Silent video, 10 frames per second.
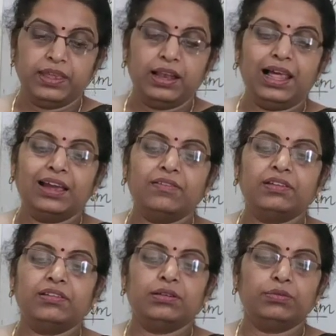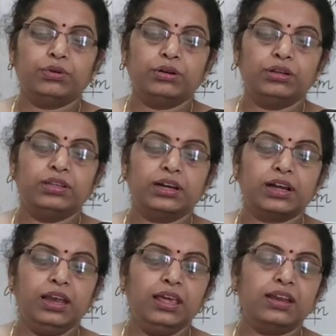language in the world, the
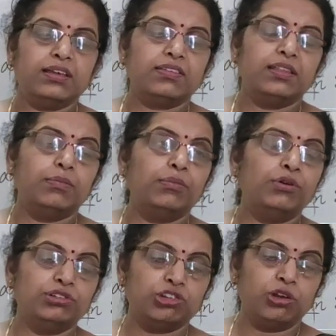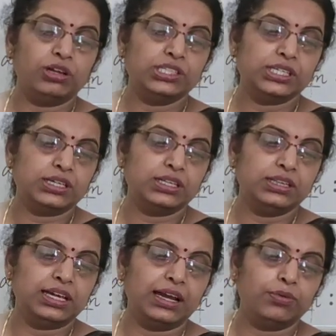clearest, the most logical,
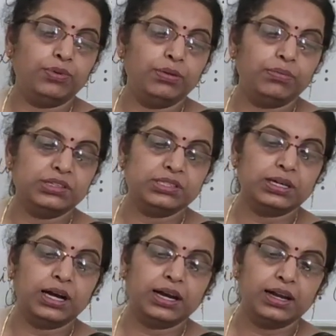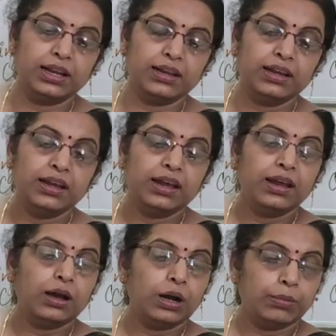that we must guard it
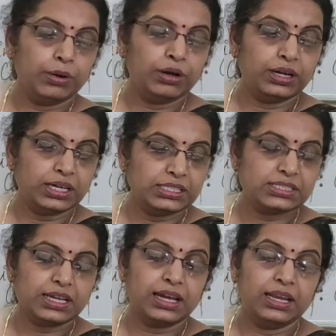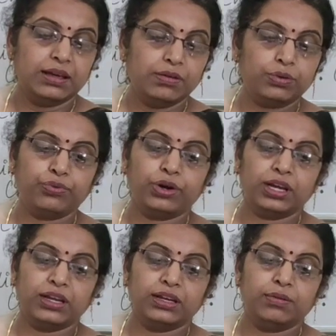among us and never
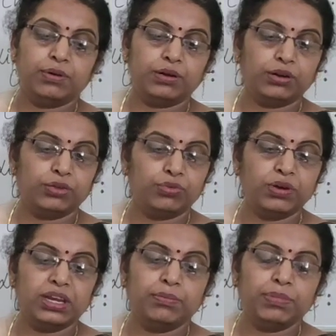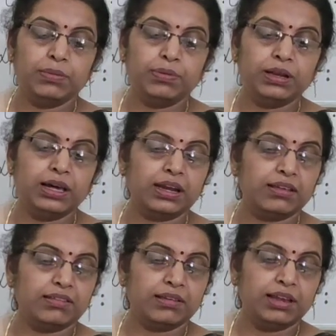forget it, because when people are
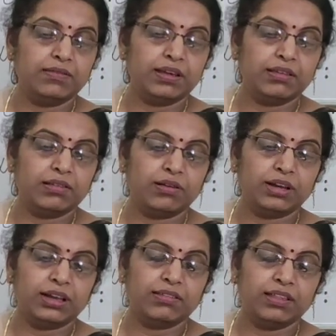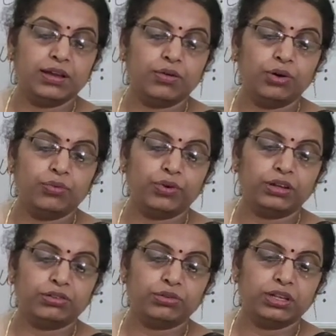enslaved, as long as they hold
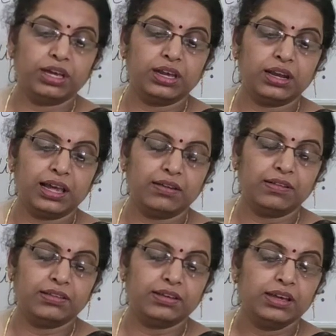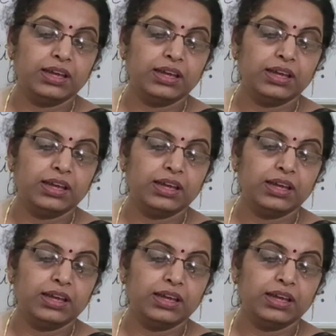fast to their language,